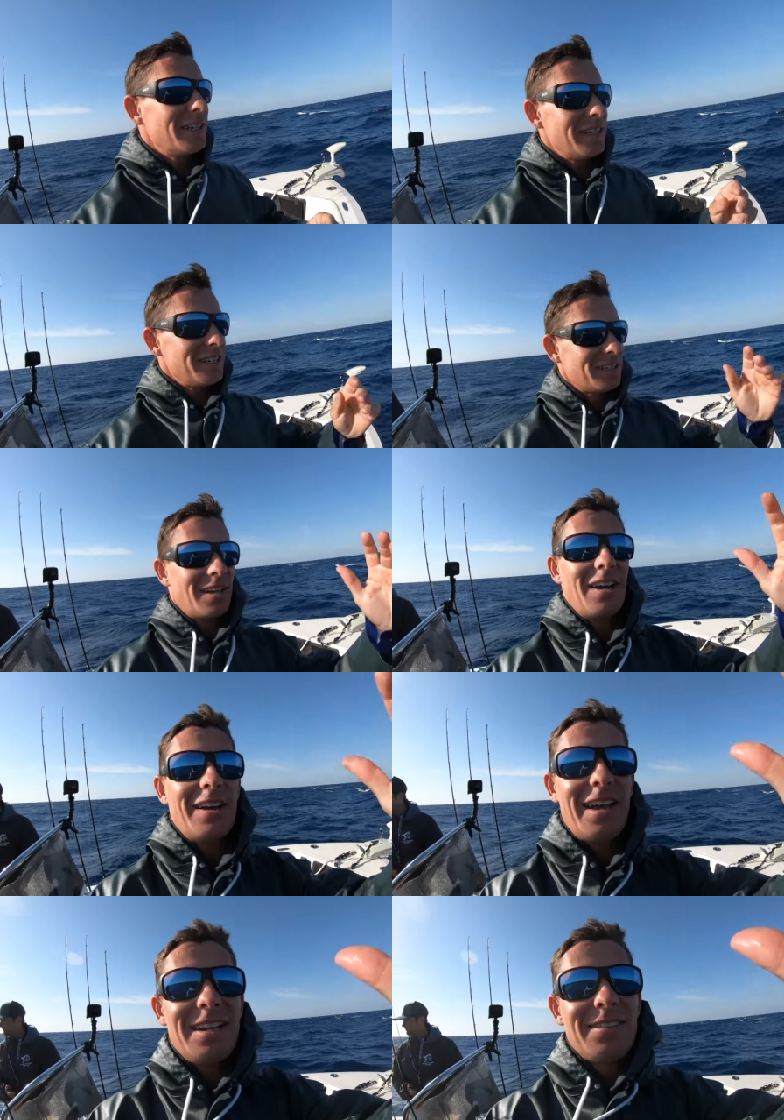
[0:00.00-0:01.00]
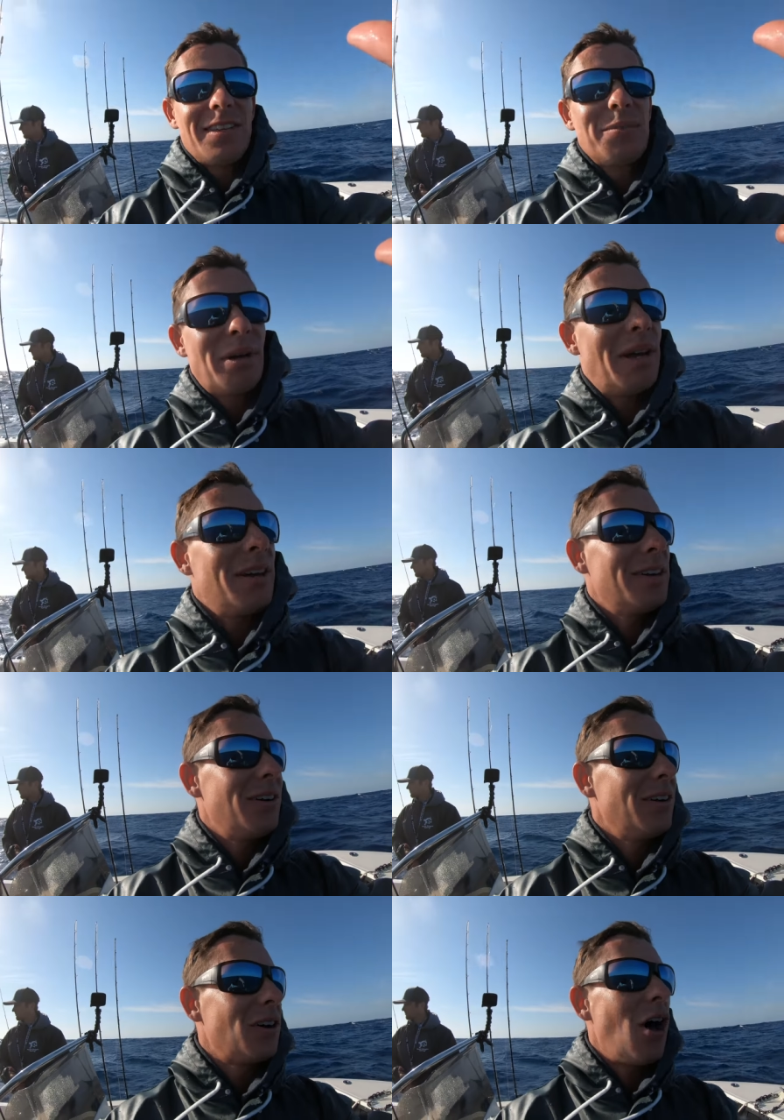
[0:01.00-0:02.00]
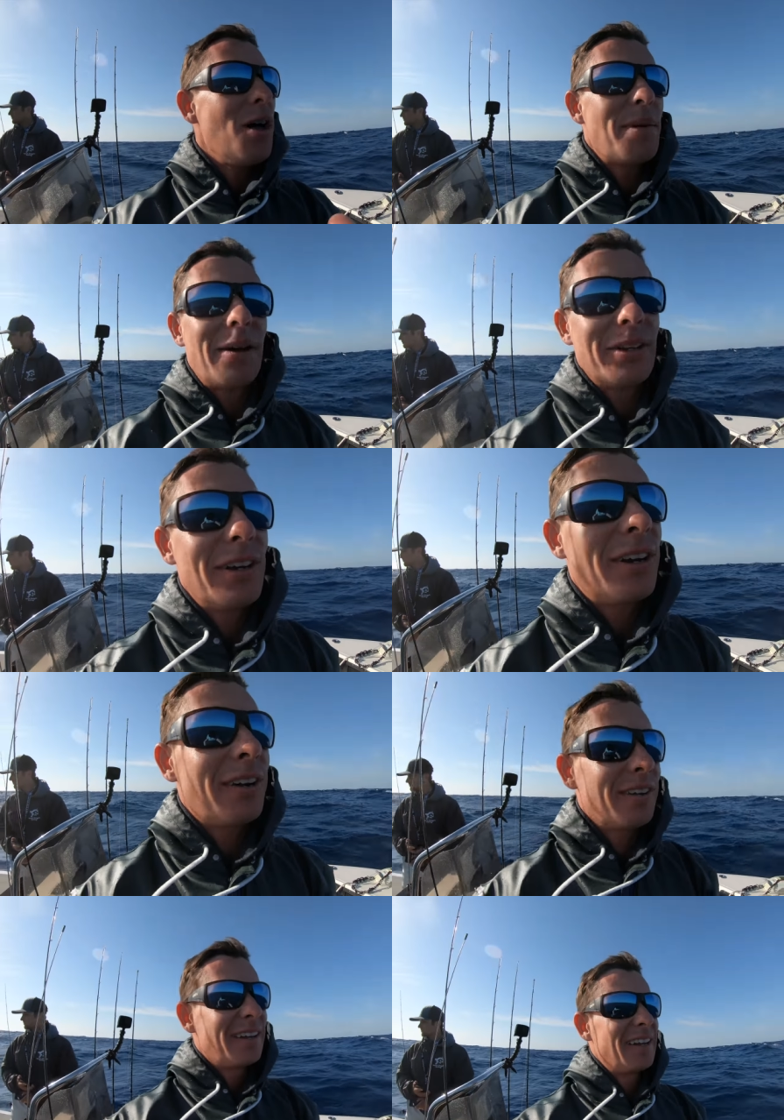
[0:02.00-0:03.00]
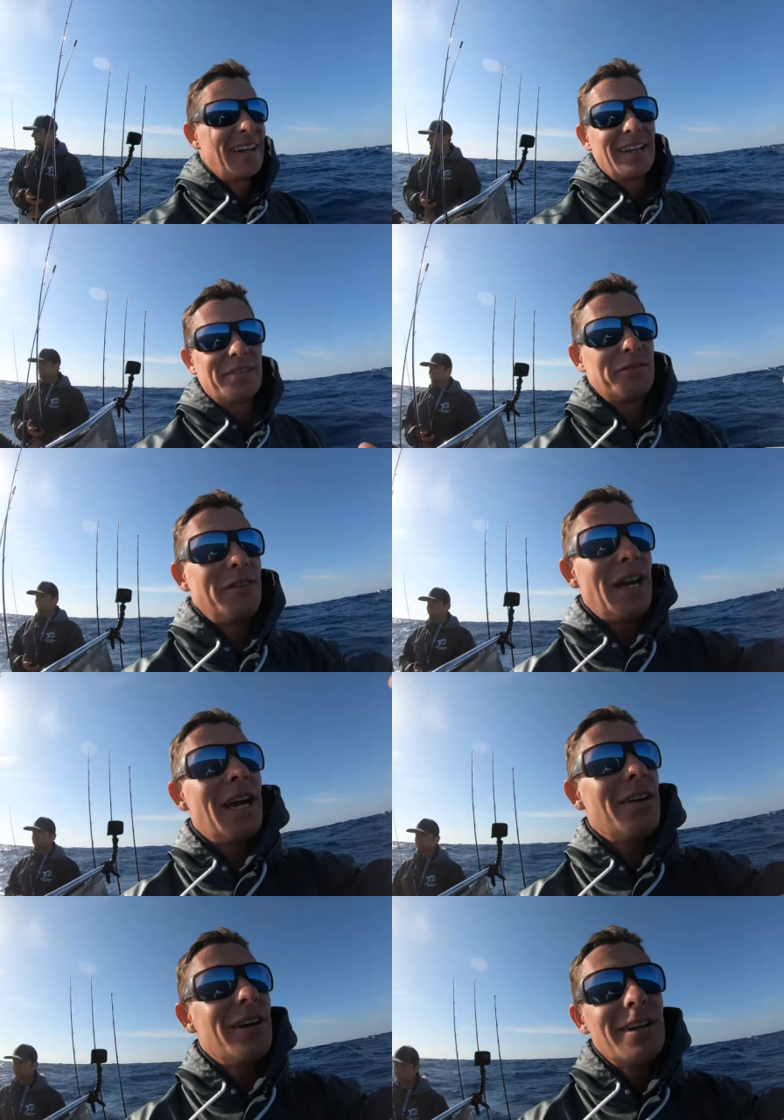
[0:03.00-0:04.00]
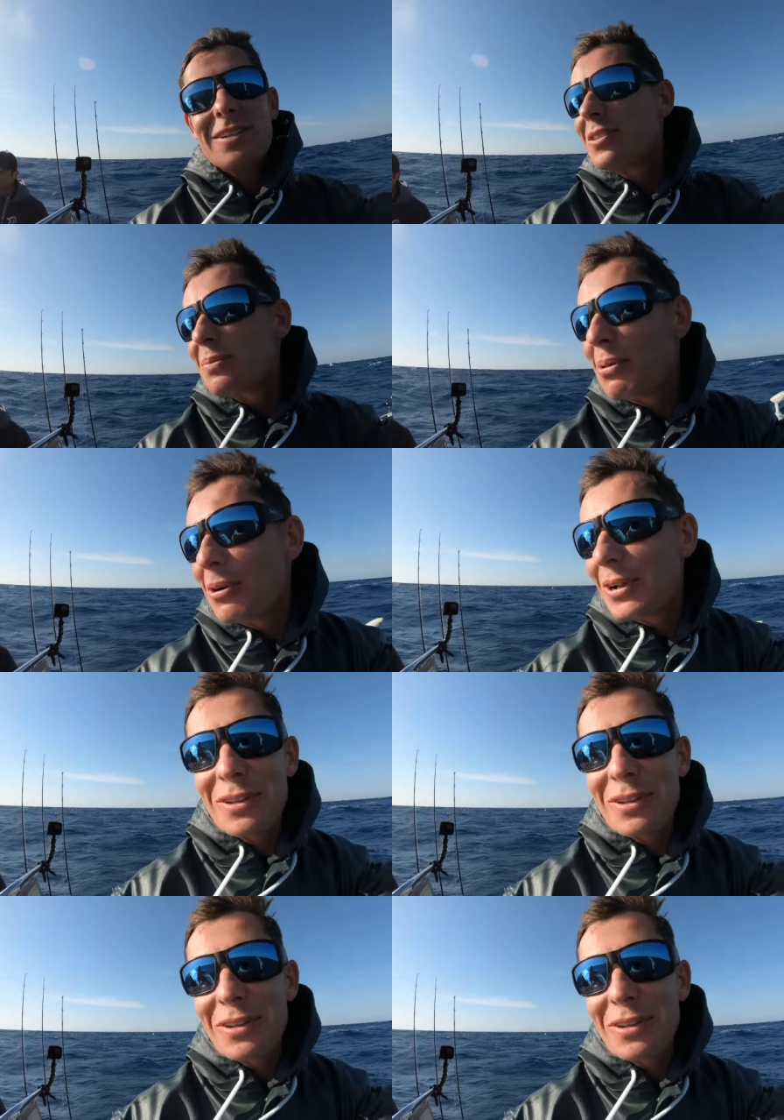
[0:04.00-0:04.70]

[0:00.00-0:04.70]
it is uh, anything but calm out here. Very sporty,